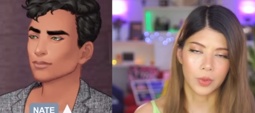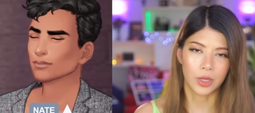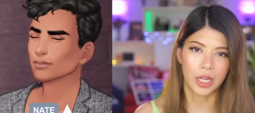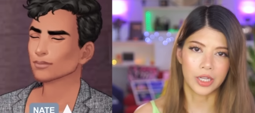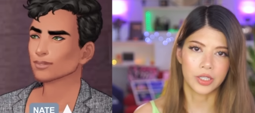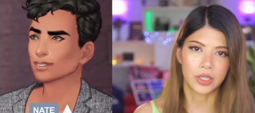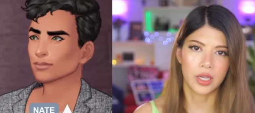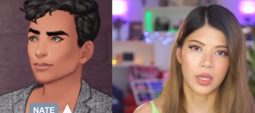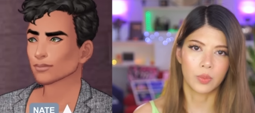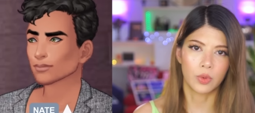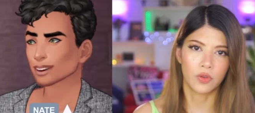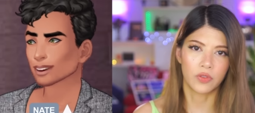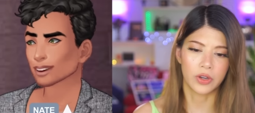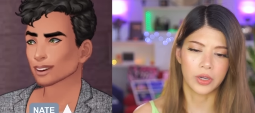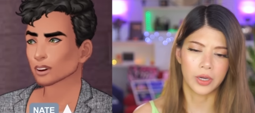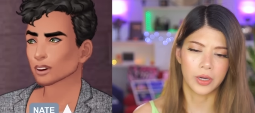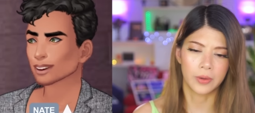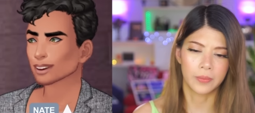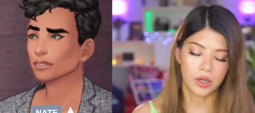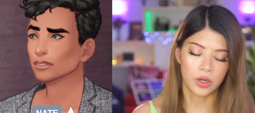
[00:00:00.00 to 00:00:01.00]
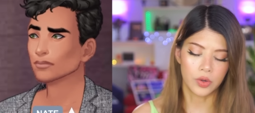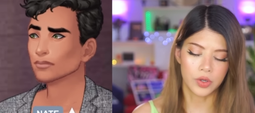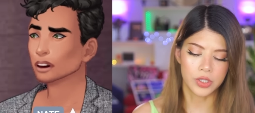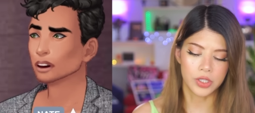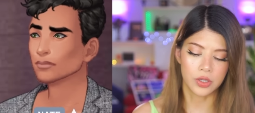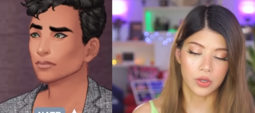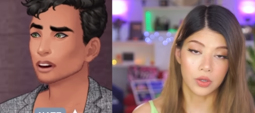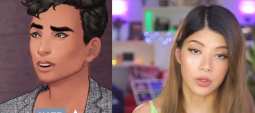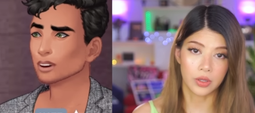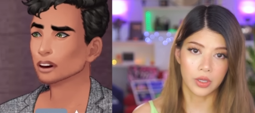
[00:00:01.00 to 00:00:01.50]
Speaker 1: I'm glad you came over here. I
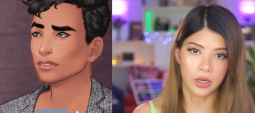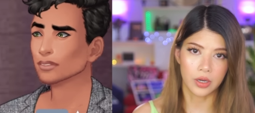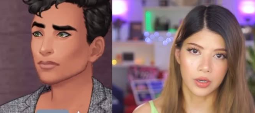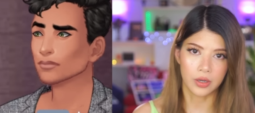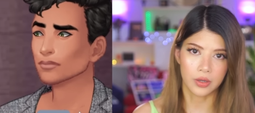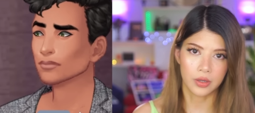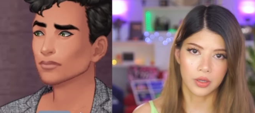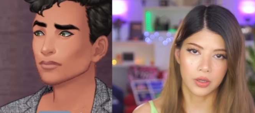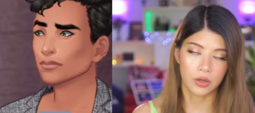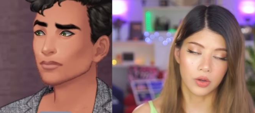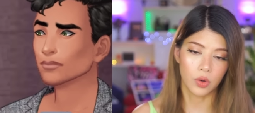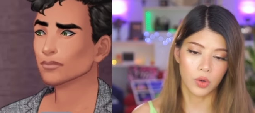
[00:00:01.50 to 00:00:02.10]
noticed you earlier. You're